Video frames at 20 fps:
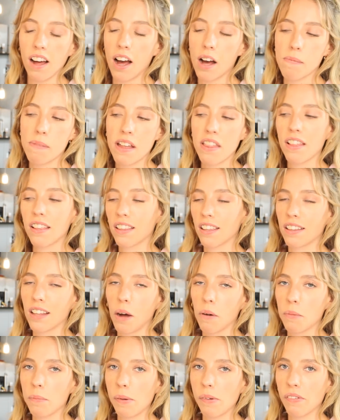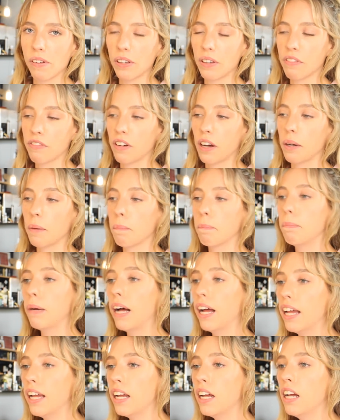I think that would be really fun.
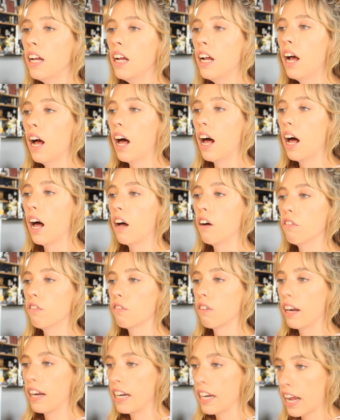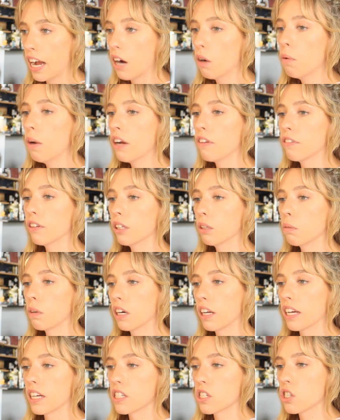But right now, I really
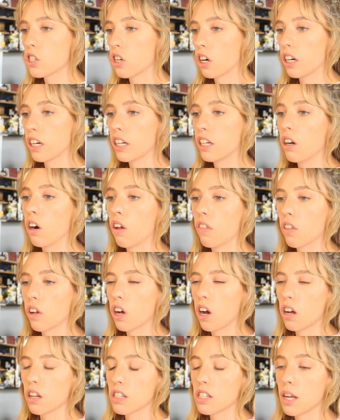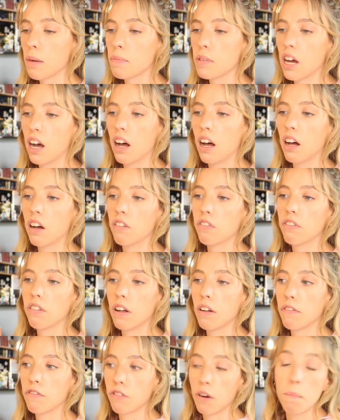want to get started on the concept of
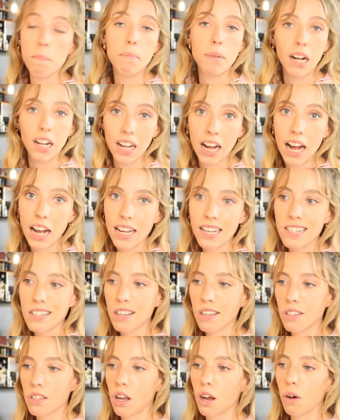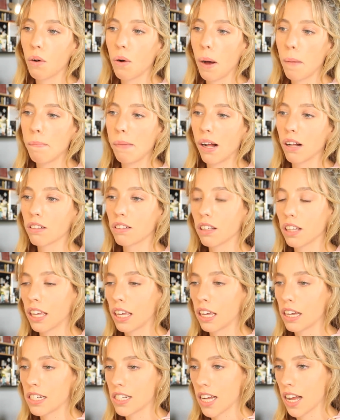from Bug Eyes, so a bug
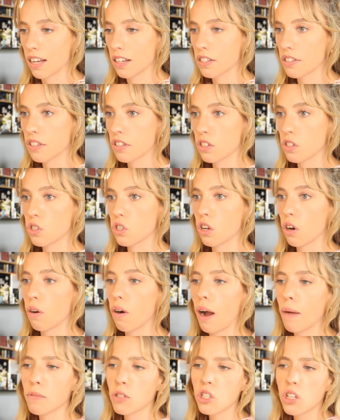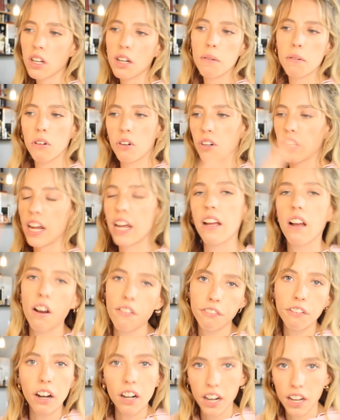looking at texts. So I'm just going to create
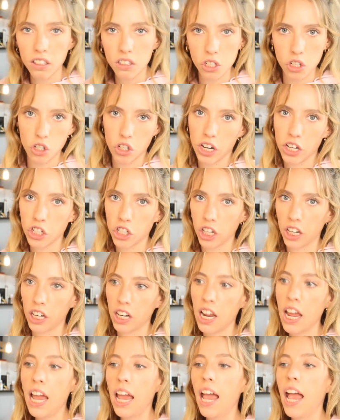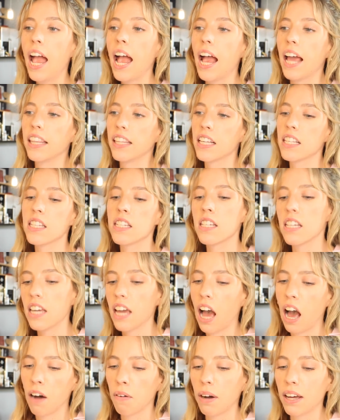a fun illustration and then see
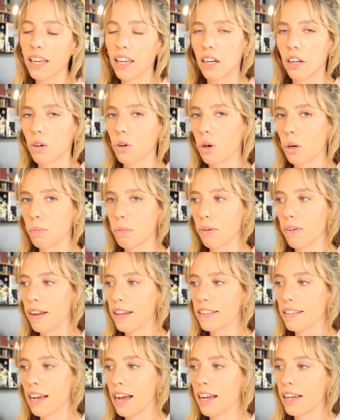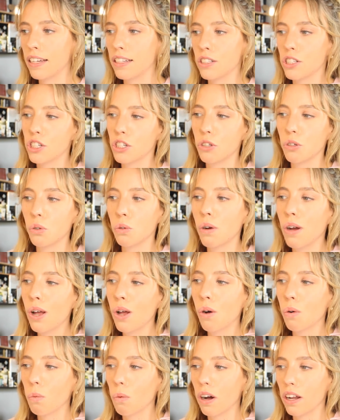how I can incorporate that into
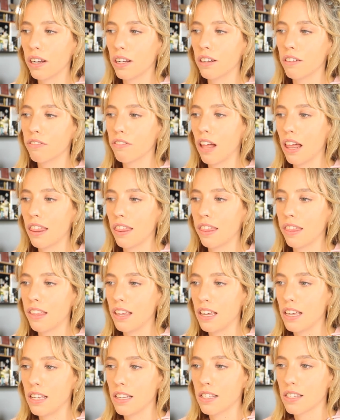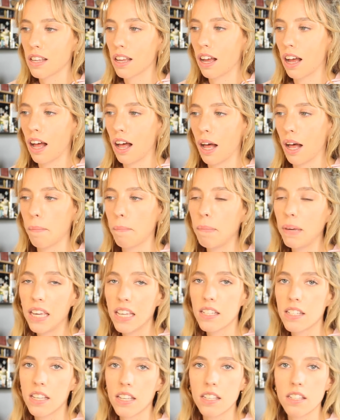one of these
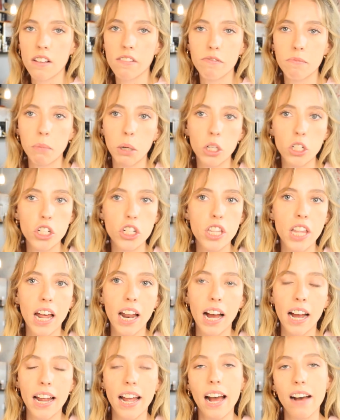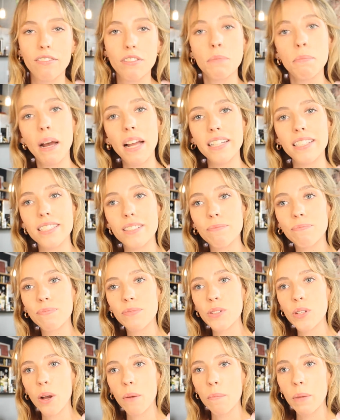pieces of merch that I have in mind.
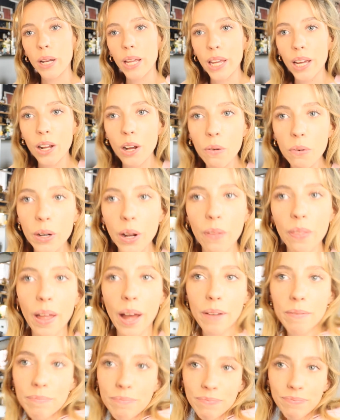So I'm going to get going on that.